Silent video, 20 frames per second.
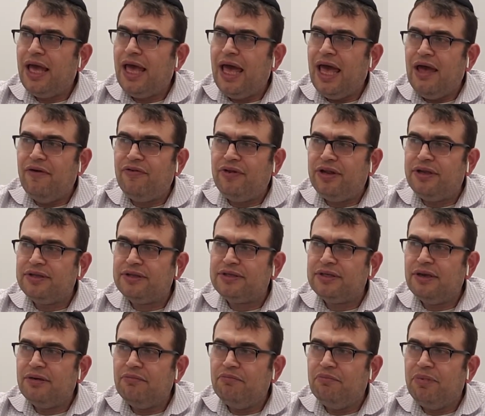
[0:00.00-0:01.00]

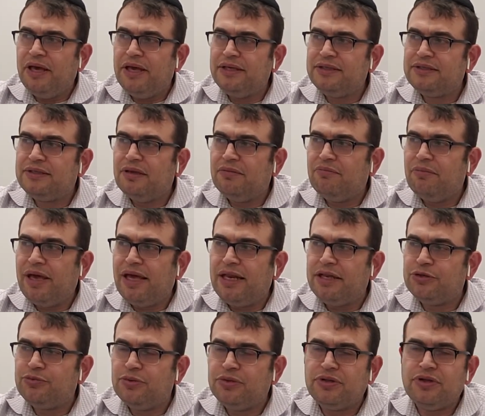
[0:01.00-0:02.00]
evidence-based
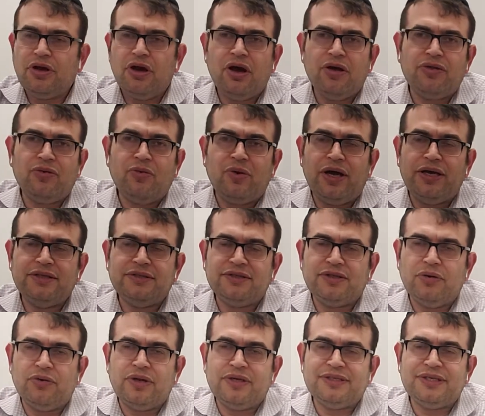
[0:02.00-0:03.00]
management, otherwise
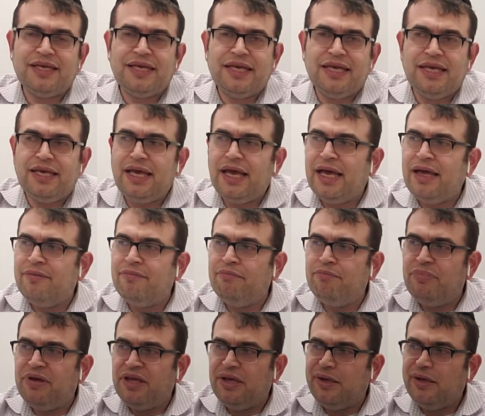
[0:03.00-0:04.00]
known as
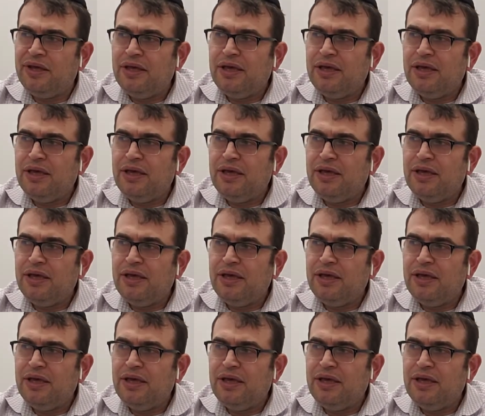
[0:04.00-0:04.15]
EMB,